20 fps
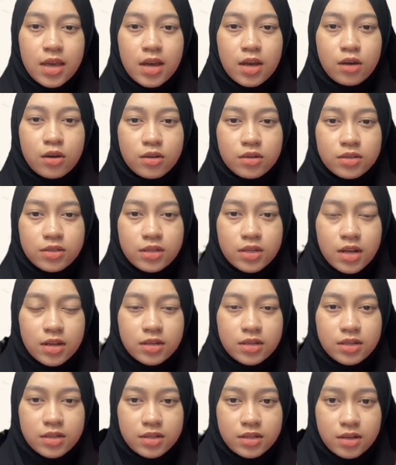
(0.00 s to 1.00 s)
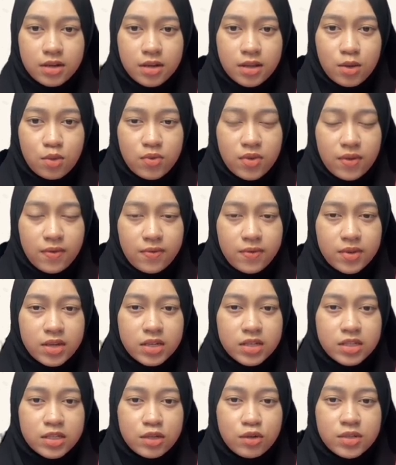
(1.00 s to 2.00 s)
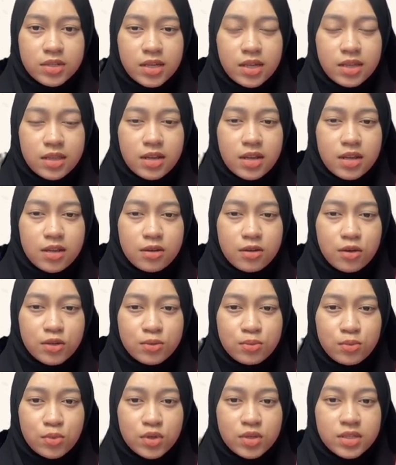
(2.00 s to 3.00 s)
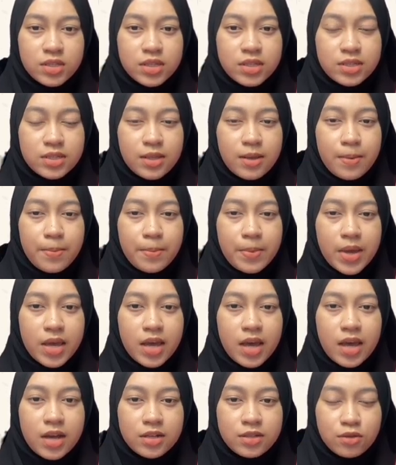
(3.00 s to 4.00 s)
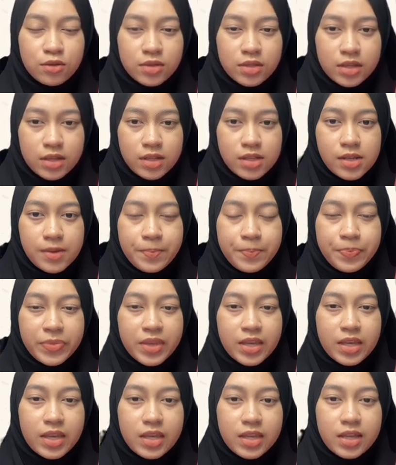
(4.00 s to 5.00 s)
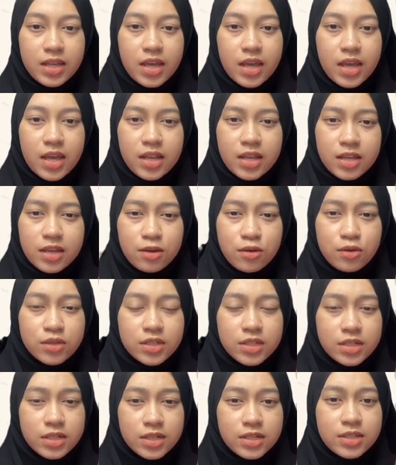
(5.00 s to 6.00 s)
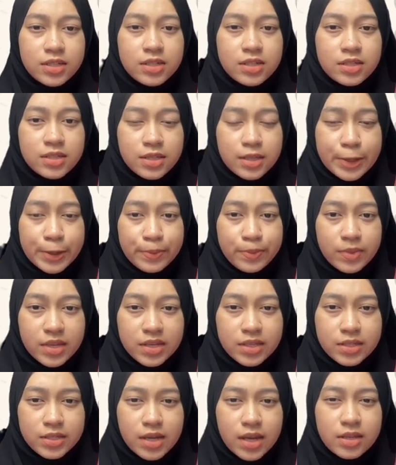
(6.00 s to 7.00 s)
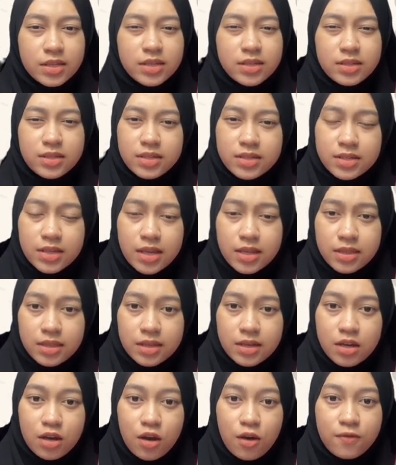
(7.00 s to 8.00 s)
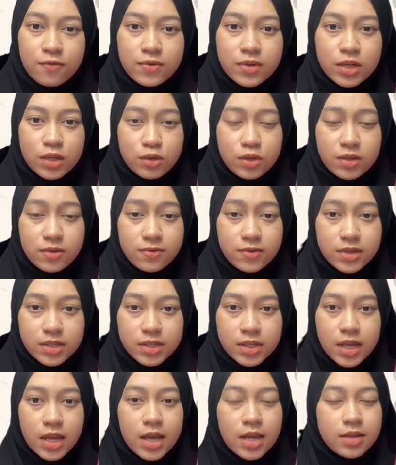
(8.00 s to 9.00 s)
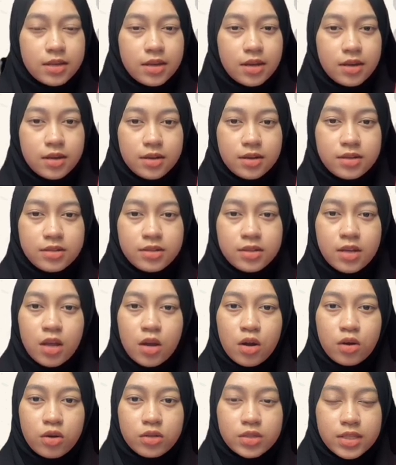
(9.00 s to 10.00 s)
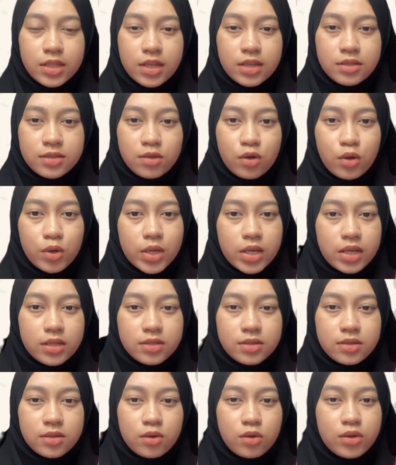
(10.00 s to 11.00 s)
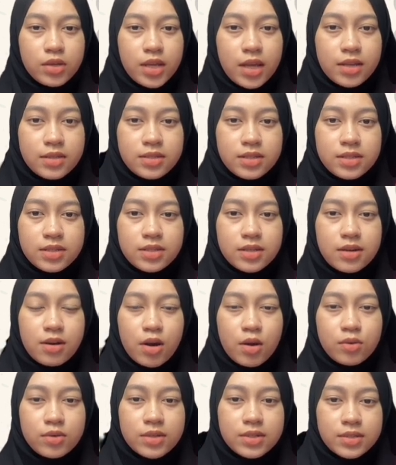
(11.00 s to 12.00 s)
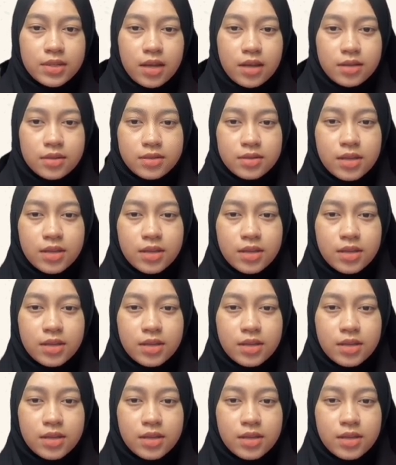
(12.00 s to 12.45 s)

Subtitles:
contradictory with the geocentric cosmos system by Aristotle. In heliocentric system, the sun is the center of the universe. The earth rotates on its own axis around the sun.